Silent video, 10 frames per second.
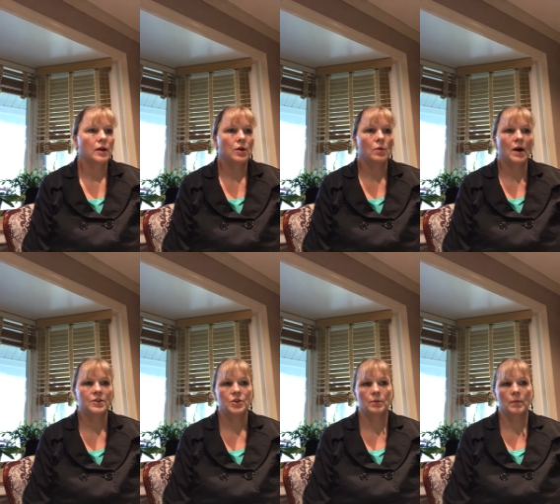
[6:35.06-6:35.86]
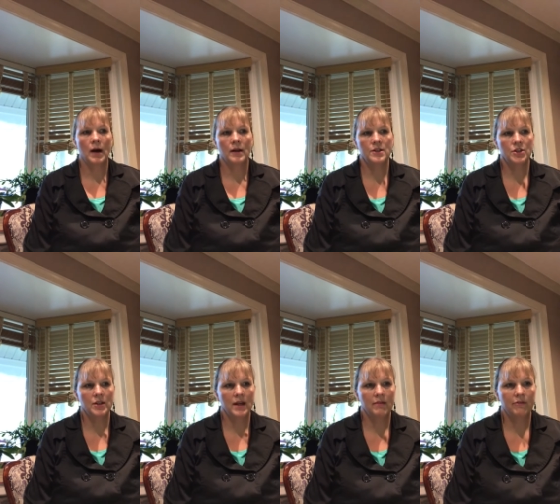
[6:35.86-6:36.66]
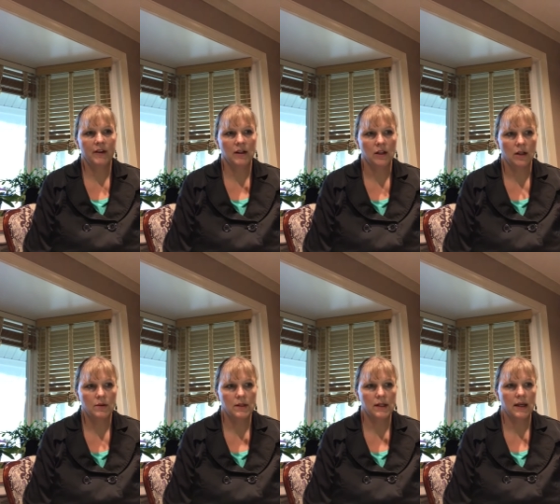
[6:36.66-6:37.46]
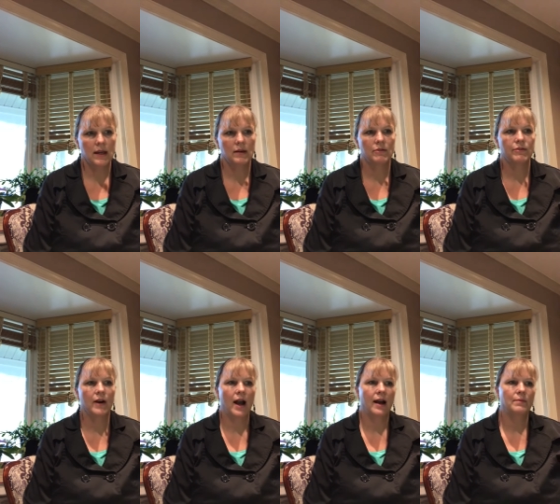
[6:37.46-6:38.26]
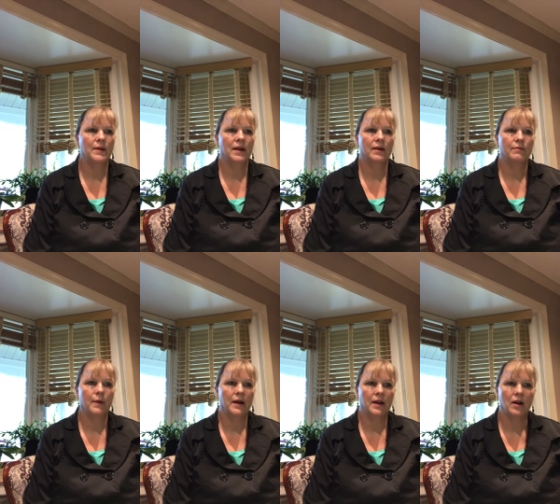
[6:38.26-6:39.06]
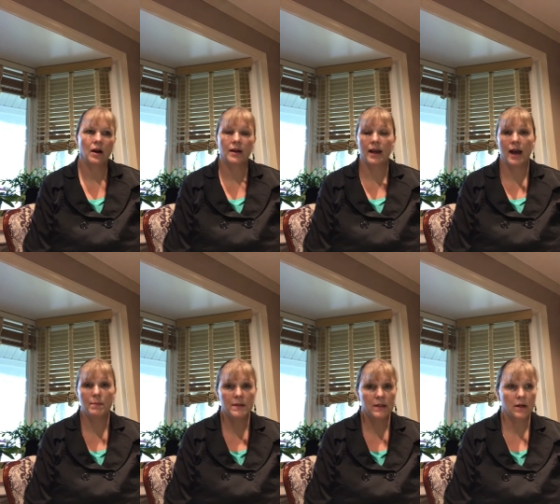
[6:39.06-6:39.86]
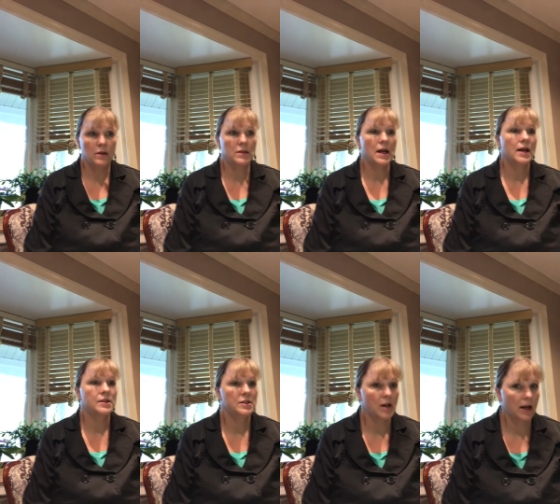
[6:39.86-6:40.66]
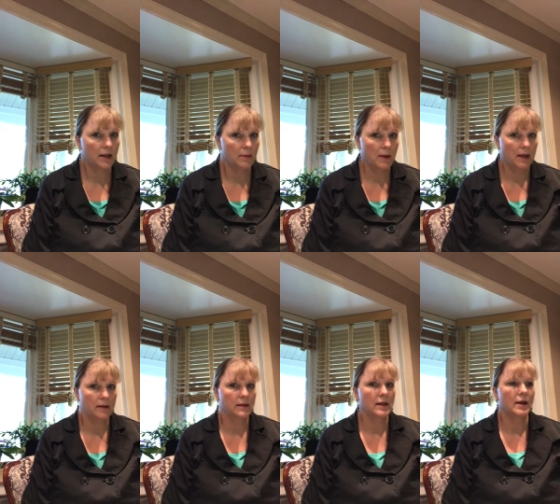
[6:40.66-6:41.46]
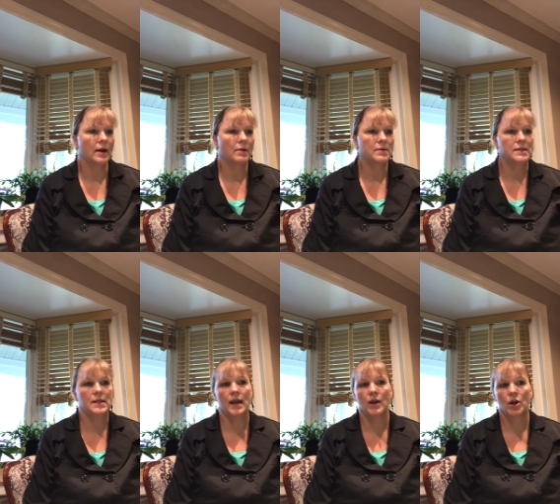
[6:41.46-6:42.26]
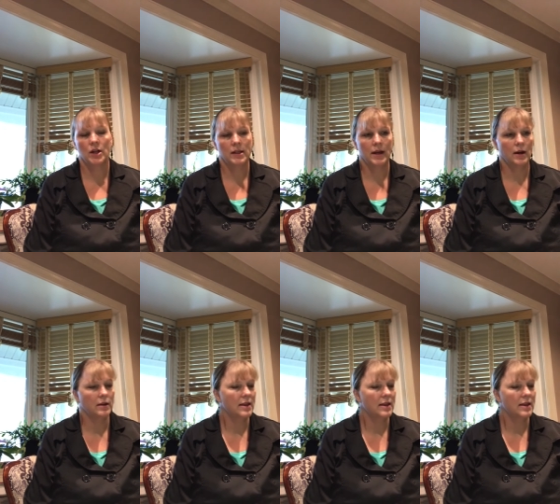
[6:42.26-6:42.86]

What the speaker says: You want to monitor the infant closely for apnea of bradycardia episodes and document, like I was saying earlier.